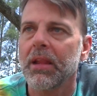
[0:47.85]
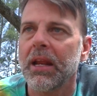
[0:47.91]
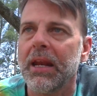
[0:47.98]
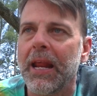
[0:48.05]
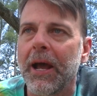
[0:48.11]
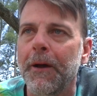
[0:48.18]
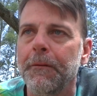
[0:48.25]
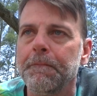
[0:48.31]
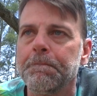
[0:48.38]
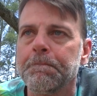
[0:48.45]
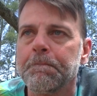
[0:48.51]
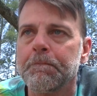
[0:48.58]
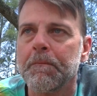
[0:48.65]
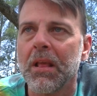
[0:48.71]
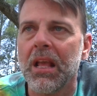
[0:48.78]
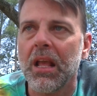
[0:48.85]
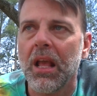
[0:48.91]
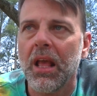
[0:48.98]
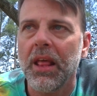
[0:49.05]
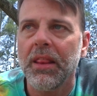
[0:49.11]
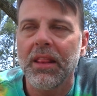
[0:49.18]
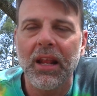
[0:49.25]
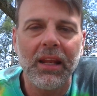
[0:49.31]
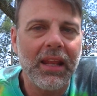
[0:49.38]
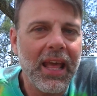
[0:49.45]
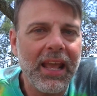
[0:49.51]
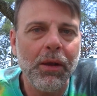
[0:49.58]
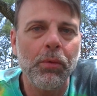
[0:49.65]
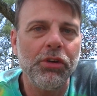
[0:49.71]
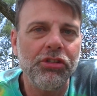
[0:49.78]
Now, the
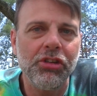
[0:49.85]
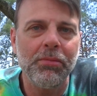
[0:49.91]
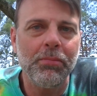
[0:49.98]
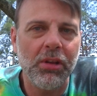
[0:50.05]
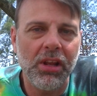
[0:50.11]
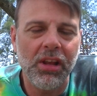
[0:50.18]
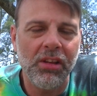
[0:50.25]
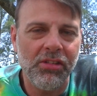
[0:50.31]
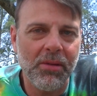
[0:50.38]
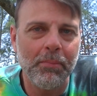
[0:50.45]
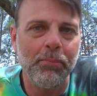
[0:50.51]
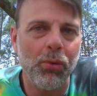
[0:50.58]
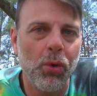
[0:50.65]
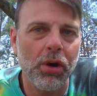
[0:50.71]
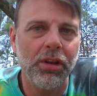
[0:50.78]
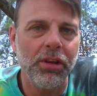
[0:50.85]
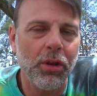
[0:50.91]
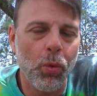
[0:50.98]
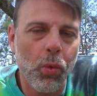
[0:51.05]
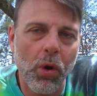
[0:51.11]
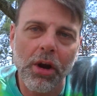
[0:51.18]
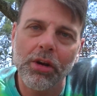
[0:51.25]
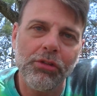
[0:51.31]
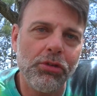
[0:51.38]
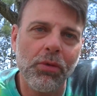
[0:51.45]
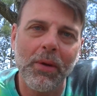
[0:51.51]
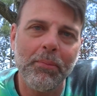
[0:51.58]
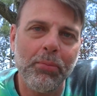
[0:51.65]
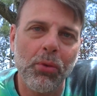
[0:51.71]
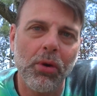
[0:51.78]
language is important. The words
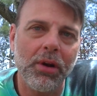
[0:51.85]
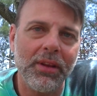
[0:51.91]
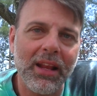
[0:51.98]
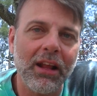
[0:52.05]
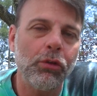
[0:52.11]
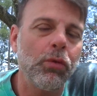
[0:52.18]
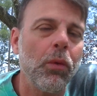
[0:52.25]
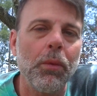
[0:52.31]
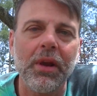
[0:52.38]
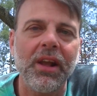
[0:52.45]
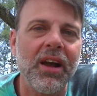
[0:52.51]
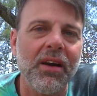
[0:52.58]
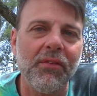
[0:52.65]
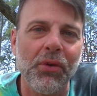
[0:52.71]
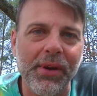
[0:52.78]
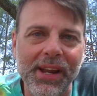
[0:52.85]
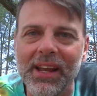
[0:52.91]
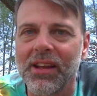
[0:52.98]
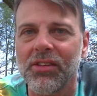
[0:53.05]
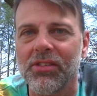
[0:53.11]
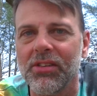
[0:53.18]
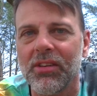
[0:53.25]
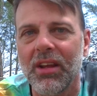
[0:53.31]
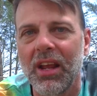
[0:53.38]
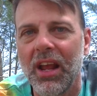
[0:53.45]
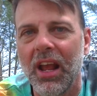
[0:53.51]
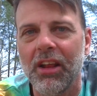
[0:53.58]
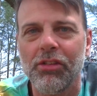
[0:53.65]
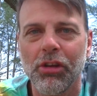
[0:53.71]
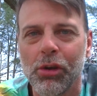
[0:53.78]
are important. That's what recovery is.
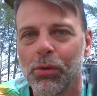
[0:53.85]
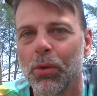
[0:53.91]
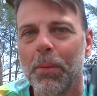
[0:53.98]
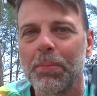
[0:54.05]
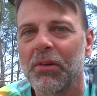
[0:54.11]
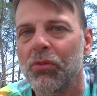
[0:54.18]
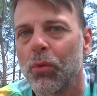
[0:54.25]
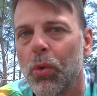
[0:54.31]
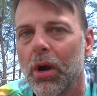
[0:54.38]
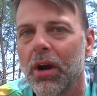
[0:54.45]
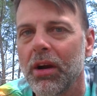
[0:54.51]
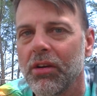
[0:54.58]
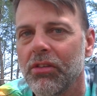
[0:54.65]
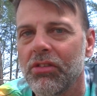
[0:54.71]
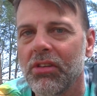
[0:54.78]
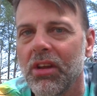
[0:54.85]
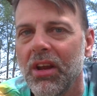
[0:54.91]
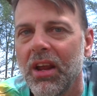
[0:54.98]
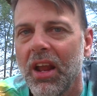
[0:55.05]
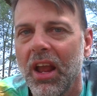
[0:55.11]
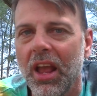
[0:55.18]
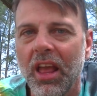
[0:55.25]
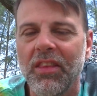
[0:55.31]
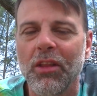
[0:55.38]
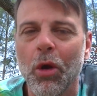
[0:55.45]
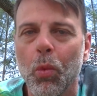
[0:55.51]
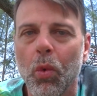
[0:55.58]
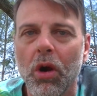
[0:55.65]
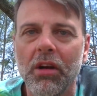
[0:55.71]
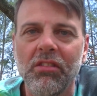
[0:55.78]
It's a group of words, and they're
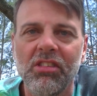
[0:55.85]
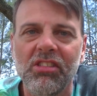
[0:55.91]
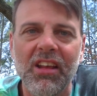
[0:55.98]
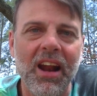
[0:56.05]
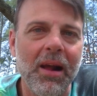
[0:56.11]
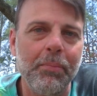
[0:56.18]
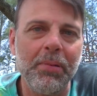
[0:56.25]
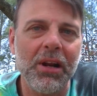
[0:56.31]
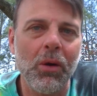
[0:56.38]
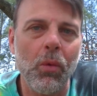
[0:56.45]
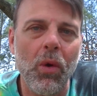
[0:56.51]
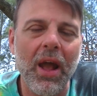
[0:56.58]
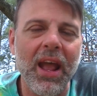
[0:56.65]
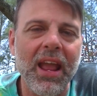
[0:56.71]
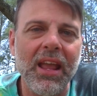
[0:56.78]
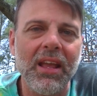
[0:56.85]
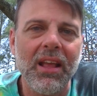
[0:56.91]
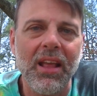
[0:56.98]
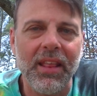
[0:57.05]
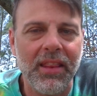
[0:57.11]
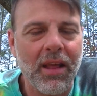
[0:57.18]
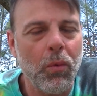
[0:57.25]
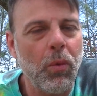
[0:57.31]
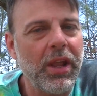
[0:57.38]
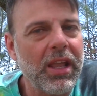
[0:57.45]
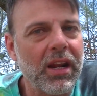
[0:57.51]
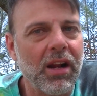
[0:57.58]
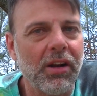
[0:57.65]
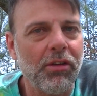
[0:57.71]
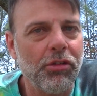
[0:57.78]
words set up in a way that we
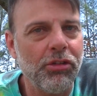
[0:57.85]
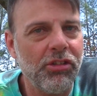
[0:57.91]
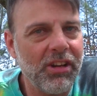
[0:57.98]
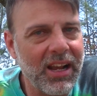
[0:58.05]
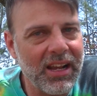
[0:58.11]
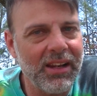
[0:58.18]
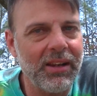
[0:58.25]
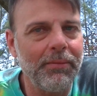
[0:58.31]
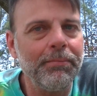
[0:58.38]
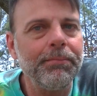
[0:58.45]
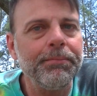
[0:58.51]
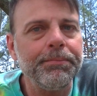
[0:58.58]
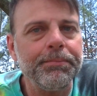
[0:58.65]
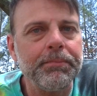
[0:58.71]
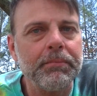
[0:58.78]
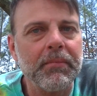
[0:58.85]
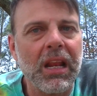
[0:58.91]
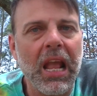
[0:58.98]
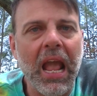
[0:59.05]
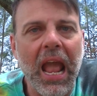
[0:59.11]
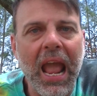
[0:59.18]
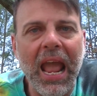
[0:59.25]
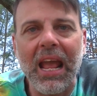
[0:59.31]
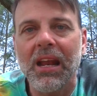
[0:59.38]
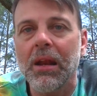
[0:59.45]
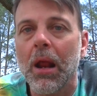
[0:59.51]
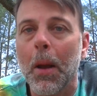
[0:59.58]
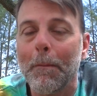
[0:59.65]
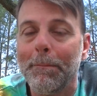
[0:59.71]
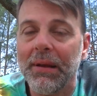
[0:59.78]
can understand them
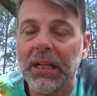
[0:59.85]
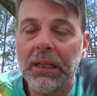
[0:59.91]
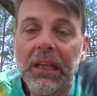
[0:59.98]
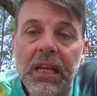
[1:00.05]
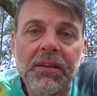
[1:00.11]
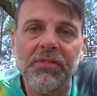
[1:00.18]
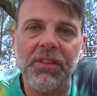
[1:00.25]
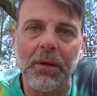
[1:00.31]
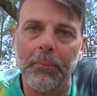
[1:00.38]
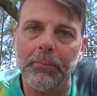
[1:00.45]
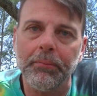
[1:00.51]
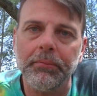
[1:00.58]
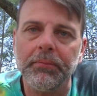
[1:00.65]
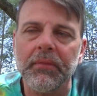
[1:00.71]
and believe them.